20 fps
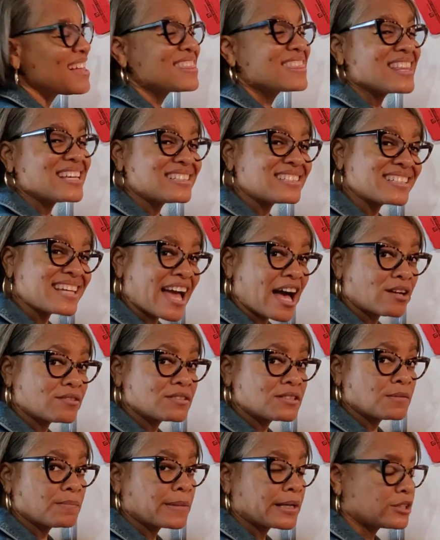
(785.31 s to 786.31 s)
Let's count
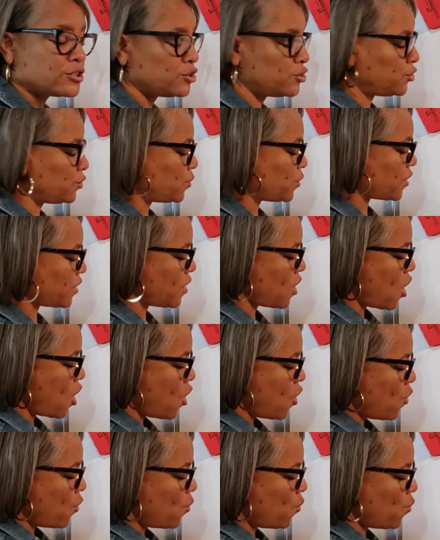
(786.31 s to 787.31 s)
to make sure.
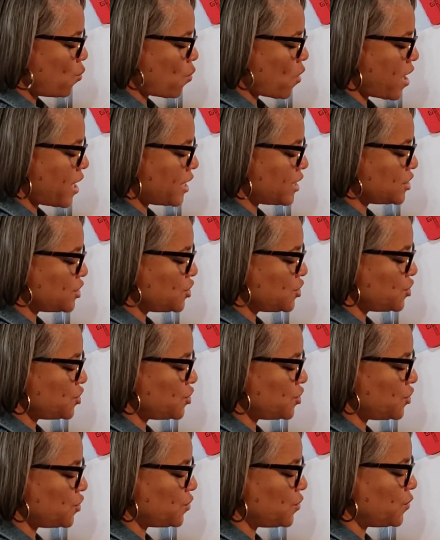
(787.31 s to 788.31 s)
1,
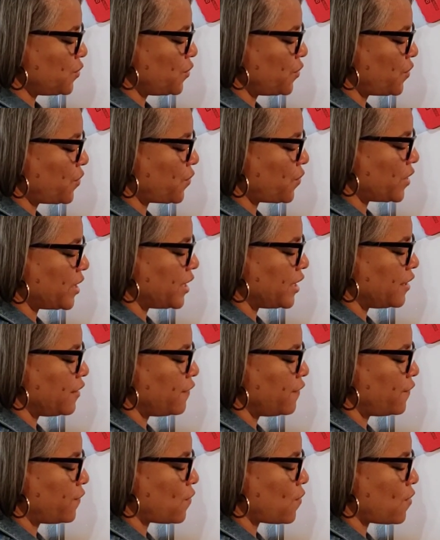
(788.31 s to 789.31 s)
2, 3,
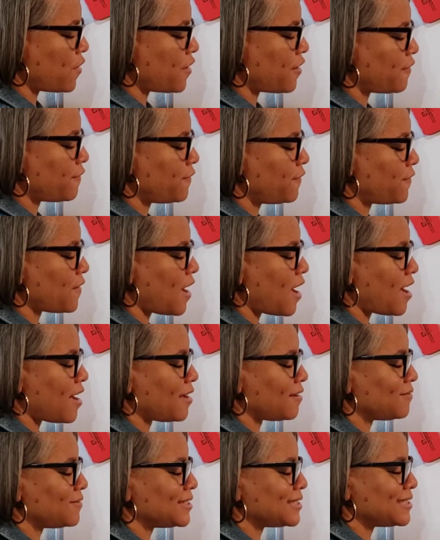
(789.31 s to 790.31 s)
4, 5,
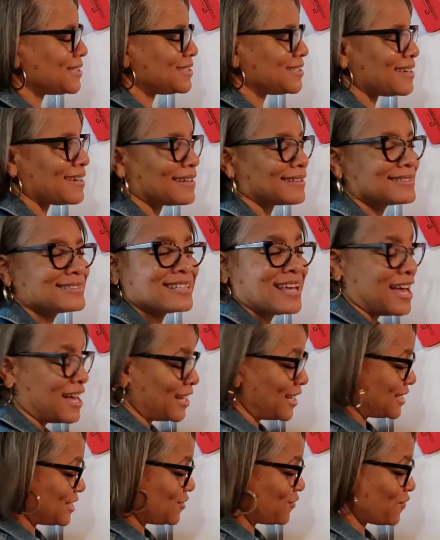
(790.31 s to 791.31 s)
6.
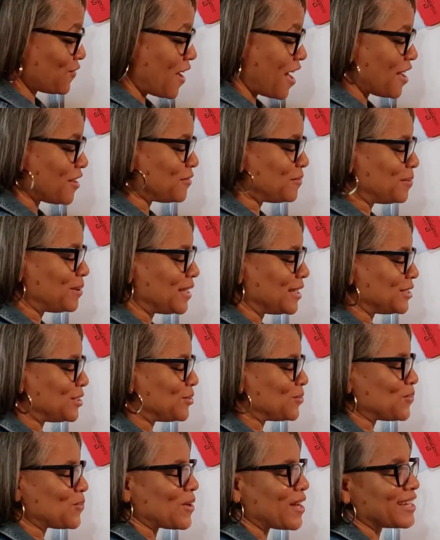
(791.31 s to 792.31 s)
Because 5 plus
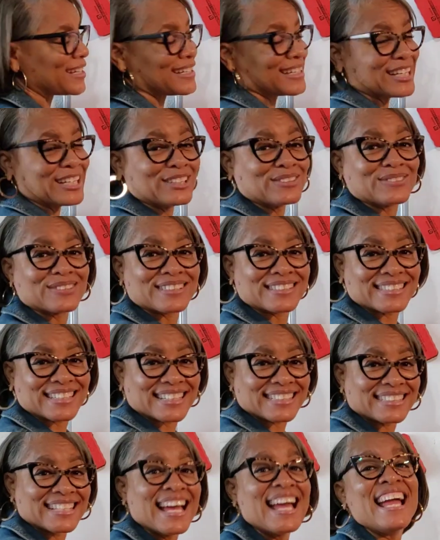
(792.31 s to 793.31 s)
1 equals
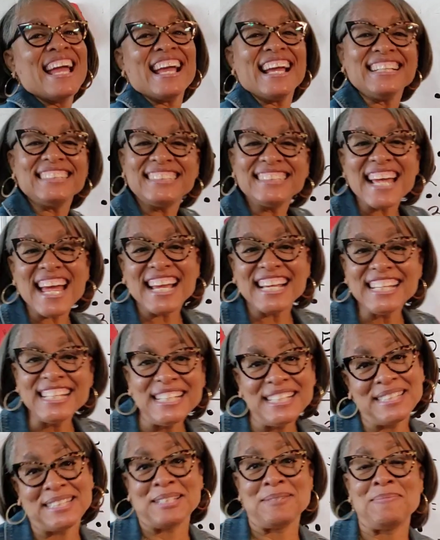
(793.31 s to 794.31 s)
6. Isn't that
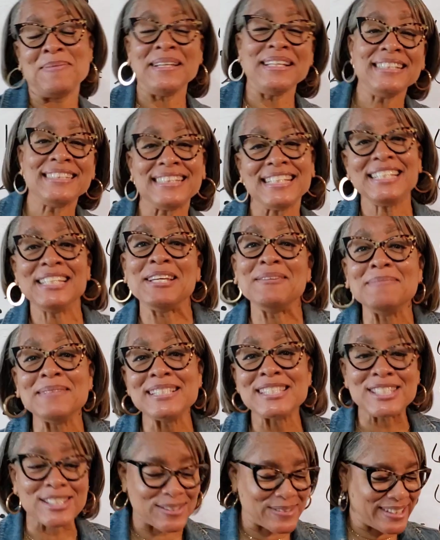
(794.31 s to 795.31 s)
easy peasy
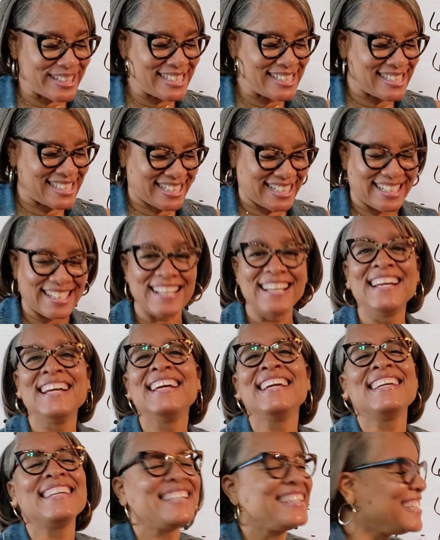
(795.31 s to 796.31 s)
lemon squeezy?
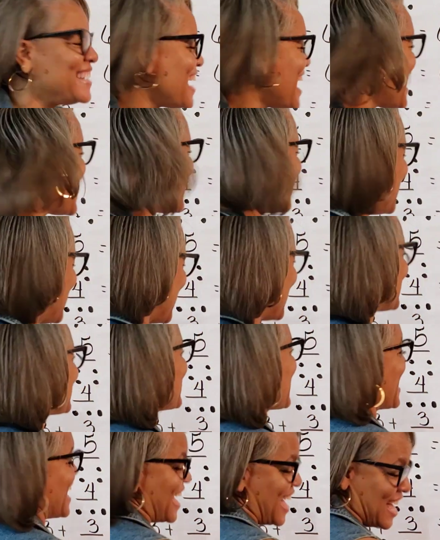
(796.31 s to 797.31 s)
Yeah,
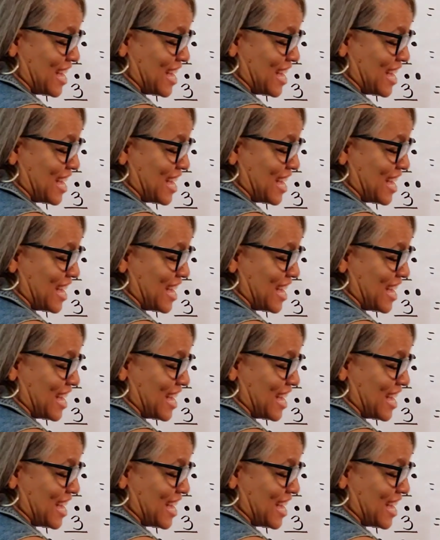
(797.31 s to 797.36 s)
okay.